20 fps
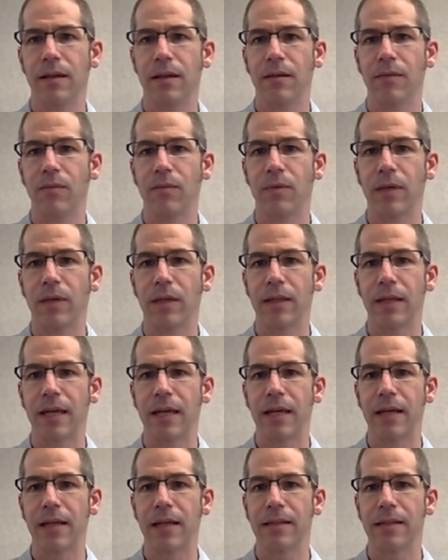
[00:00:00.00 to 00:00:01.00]
while
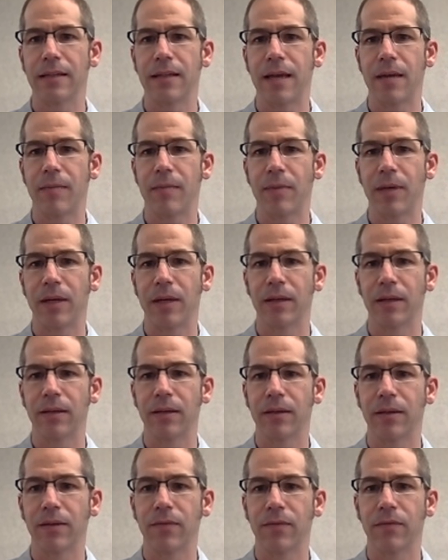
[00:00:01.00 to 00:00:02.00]
that is happening,
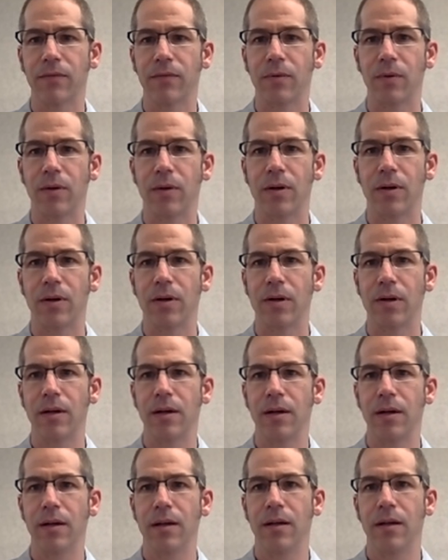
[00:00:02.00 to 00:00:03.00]
look for
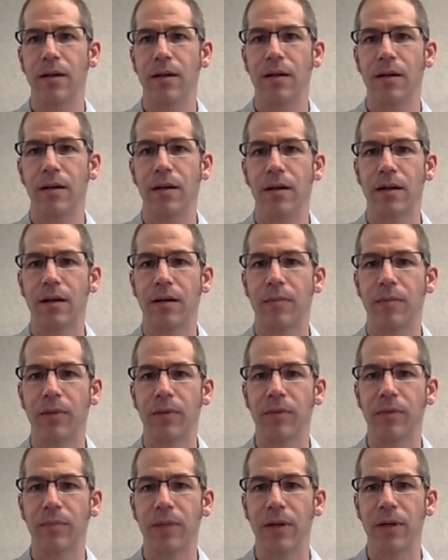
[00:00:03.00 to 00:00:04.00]
a couple
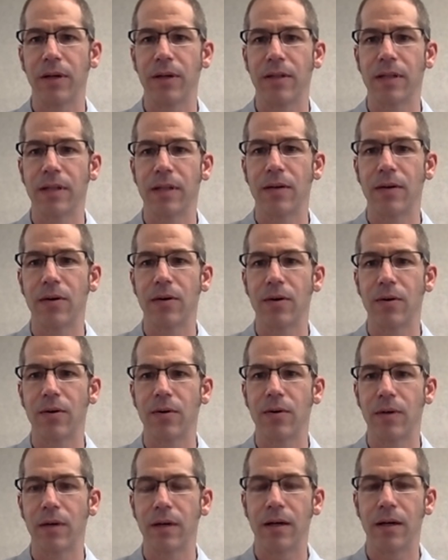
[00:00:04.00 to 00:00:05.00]
of PRs I
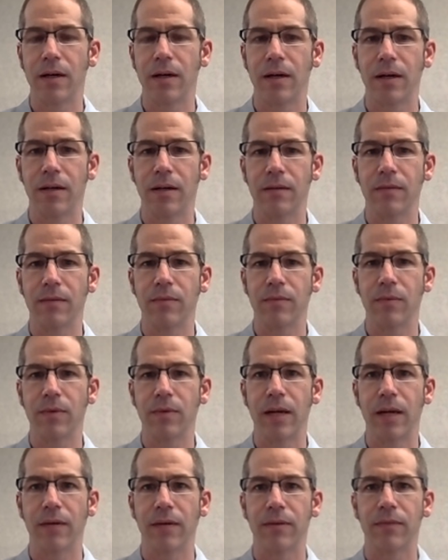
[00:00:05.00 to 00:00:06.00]
know uh,
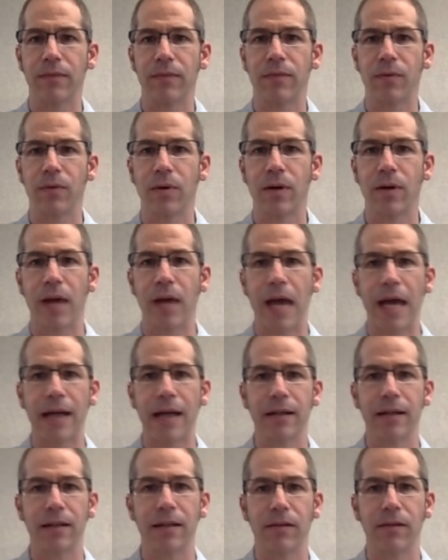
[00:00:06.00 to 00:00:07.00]
went out for
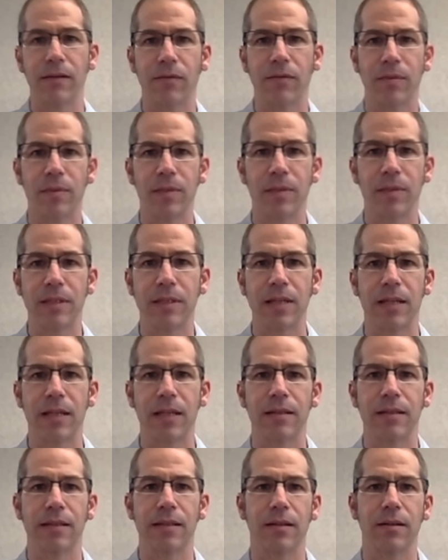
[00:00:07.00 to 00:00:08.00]
added conformance
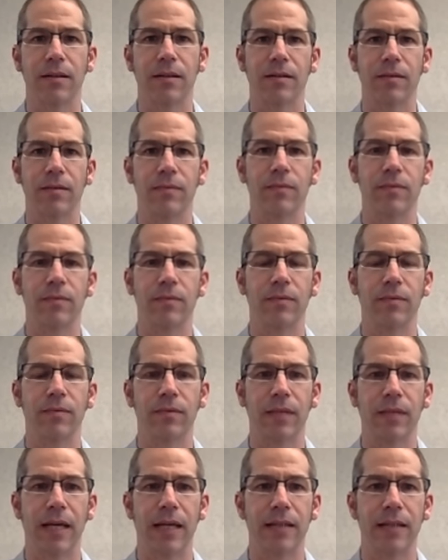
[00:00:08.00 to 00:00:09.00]
tests in the
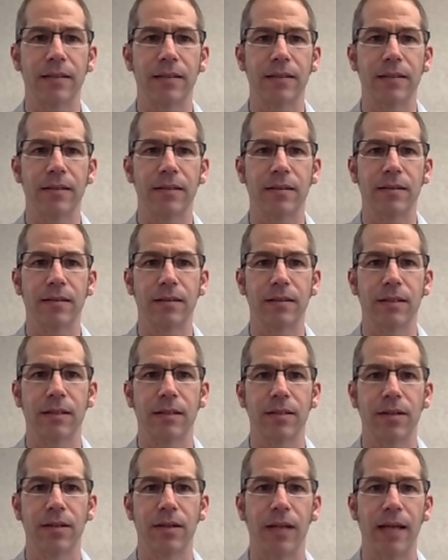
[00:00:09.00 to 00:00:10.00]
last
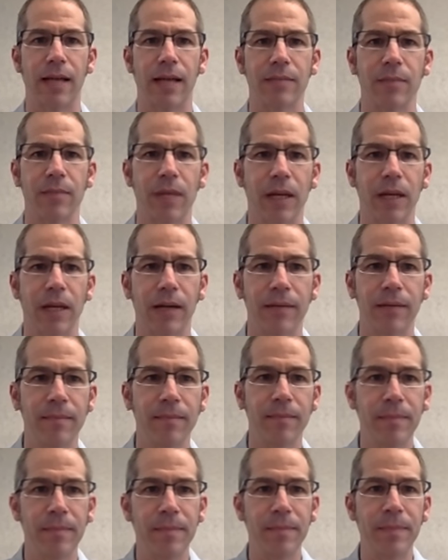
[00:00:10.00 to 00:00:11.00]
since our last meeting.
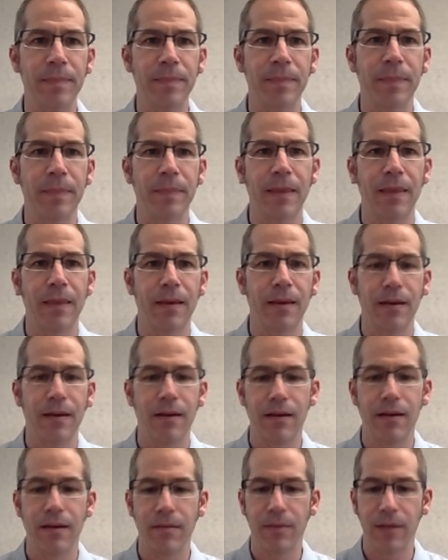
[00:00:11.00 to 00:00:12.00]

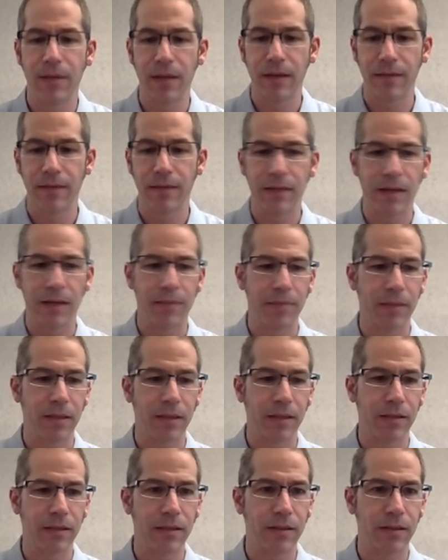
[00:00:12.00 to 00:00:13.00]
Anybody have
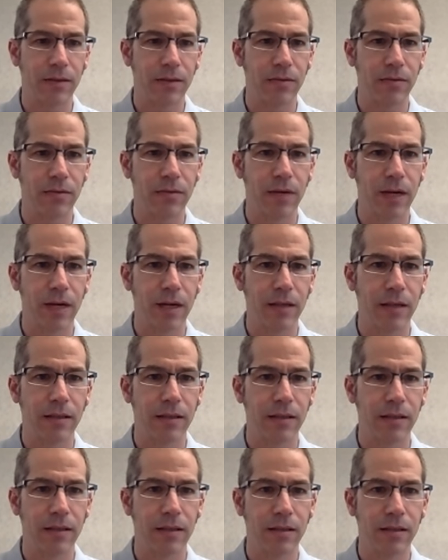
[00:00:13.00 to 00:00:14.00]
topics to
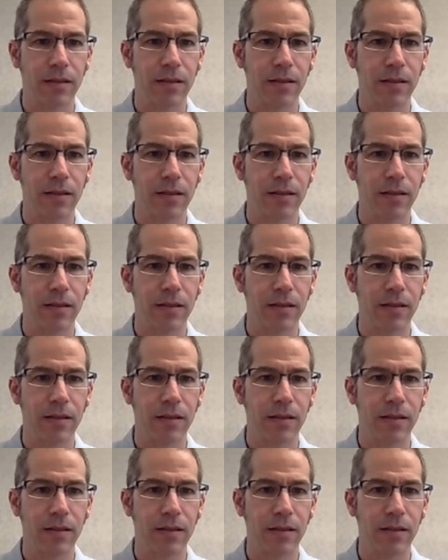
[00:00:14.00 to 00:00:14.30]
raise?